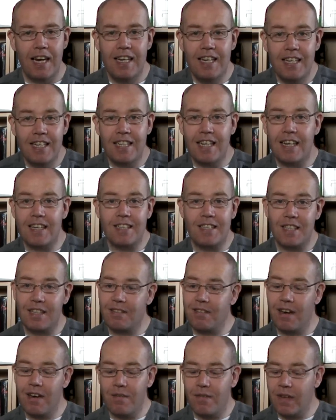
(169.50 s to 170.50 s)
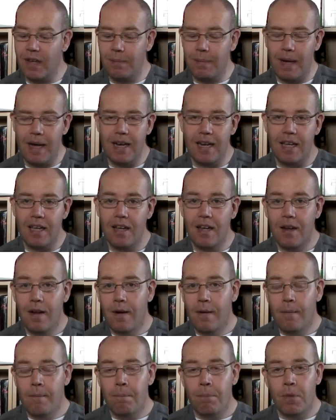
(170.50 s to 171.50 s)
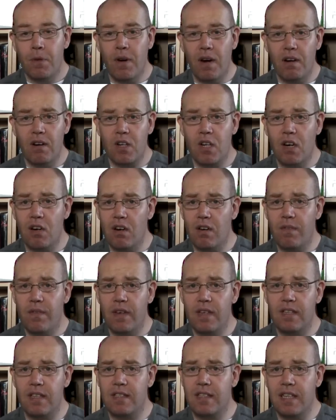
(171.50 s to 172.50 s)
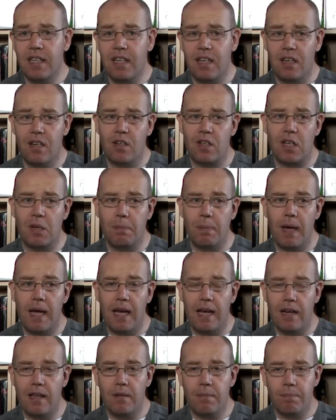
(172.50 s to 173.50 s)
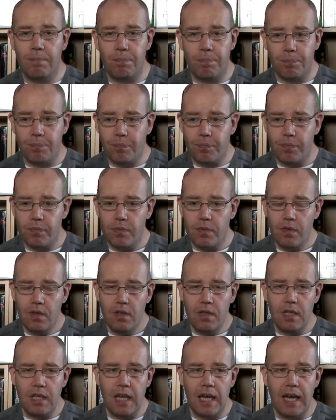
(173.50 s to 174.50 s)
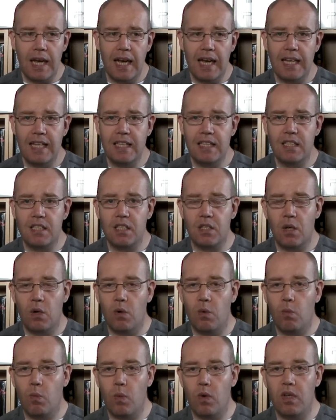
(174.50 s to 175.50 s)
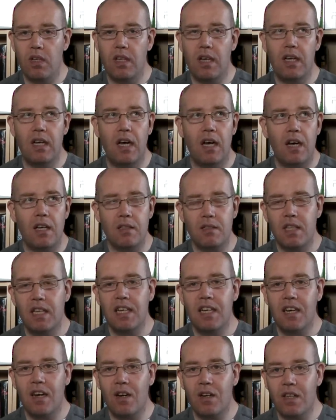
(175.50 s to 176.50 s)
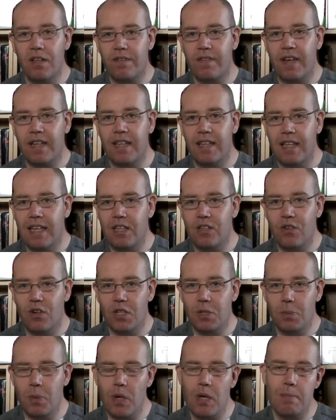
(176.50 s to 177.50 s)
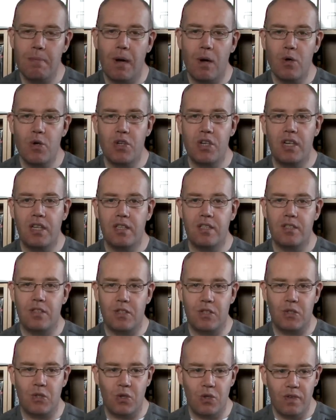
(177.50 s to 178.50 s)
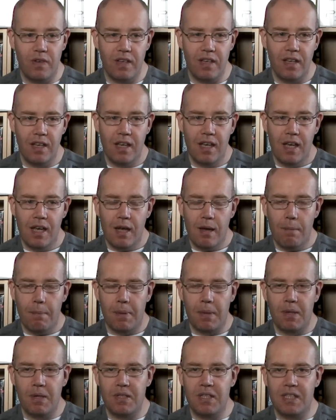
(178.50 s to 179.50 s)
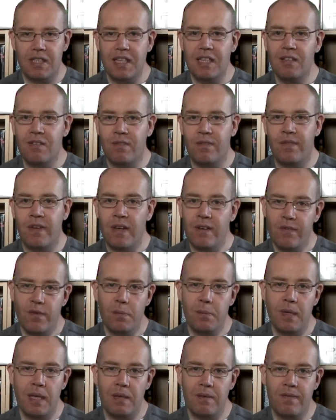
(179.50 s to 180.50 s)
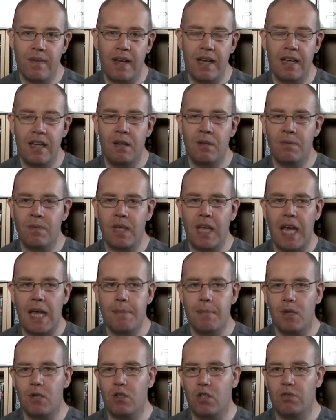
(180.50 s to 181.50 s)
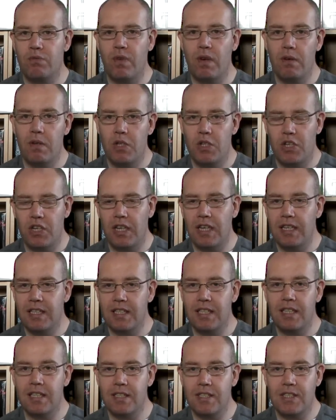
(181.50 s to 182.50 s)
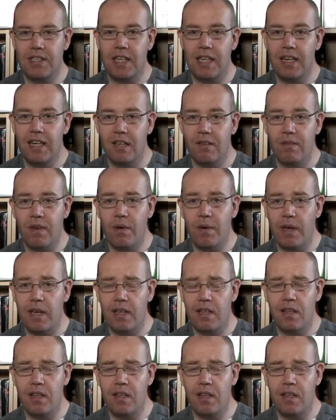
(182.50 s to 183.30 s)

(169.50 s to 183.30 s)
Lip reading: And that's the great thing about it. There are a couple of things I didn't like about it. And I didn't like the fact that they tried to put emotion into the story, because it didn't fit for me. It came across very cheesy and silly and very